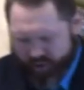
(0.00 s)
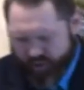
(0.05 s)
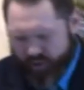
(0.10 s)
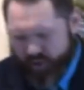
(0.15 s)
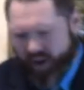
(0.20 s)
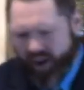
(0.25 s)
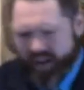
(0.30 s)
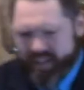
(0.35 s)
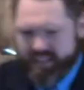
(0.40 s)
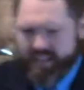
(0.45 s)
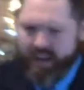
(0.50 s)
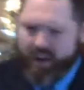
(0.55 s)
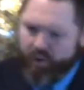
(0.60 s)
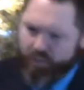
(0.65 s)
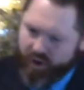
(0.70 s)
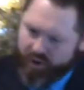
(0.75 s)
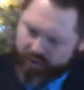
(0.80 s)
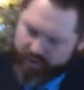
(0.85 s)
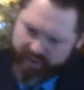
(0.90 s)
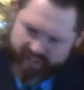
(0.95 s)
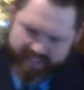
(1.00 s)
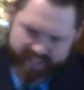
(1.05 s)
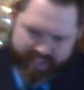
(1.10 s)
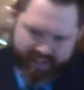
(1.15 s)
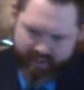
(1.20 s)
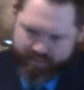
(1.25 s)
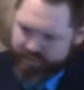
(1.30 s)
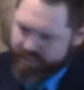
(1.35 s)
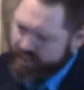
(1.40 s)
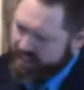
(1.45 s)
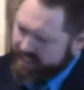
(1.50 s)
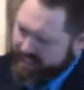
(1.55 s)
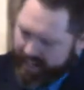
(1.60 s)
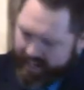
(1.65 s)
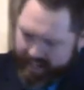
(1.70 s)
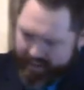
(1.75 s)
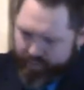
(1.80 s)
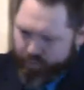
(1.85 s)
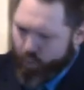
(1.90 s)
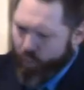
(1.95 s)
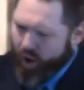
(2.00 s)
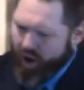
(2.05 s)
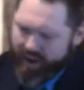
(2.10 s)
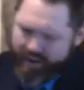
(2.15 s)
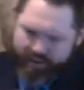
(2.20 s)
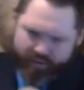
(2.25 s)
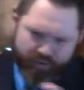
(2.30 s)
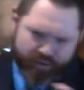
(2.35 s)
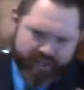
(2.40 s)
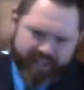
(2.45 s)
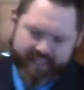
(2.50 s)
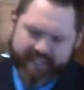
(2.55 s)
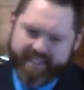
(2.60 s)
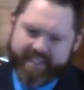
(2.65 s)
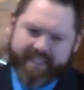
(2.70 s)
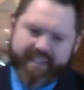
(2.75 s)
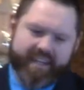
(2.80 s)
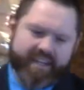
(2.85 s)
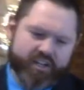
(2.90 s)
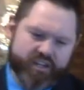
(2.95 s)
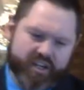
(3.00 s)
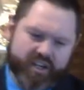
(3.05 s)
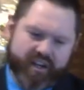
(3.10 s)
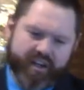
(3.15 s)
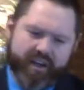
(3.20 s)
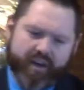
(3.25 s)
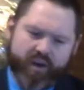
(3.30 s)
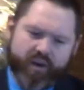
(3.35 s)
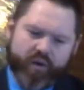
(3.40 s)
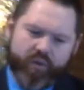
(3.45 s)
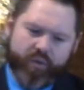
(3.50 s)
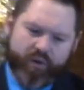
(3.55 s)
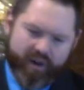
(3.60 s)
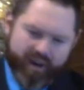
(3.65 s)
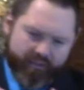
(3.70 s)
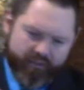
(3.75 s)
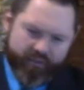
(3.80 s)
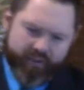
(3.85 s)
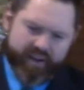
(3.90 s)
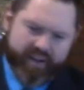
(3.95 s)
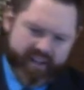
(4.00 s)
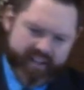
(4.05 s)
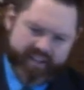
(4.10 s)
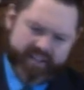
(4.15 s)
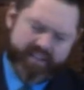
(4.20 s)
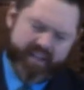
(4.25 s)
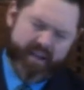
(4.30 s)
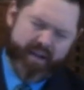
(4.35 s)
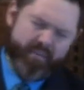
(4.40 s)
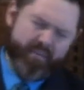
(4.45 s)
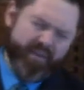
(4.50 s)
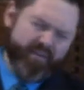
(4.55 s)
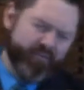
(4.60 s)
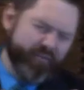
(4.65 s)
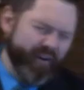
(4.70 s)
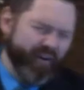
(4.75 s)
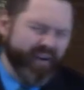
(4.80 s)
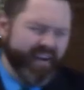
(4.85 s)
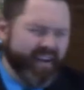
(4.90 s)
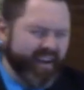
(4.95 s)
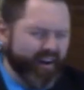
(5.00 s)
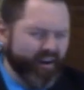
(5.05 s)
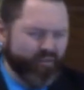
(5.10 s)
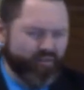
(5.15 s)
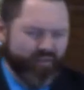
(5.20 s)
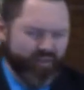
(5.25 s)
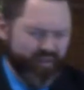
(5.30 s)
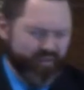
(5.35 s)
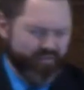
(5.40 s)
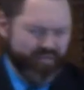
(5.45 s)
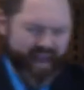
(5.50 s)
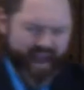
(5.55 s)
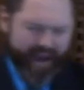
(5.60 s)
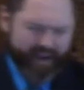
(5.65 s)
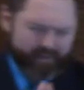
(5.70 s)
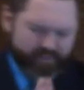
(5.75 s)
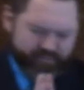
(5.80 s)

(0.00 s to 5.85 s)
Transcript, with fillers: cross, whether it's him just kind of wandering and teaching, wherever it is, be very careful of that.